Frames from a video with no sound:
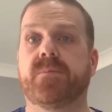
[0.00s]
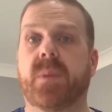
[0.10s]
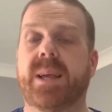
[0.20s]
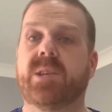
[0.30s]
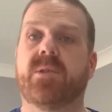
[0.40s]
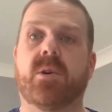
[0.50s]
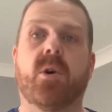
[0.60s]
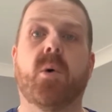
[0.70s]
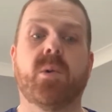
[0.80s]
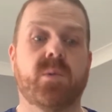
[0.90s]
Yeah, so the
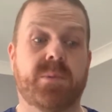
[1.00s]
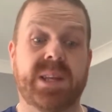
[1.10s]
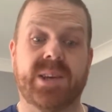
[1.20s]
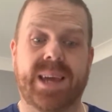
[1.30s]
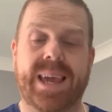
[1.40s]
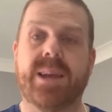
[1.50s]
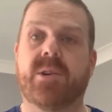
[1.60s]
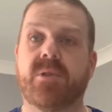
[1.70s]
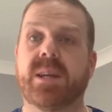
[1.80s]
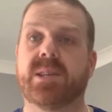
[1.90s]
goal would be to
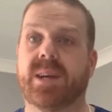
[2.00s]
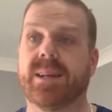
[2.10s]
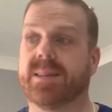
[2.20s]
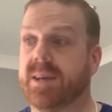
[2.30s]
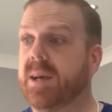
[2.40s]
increase that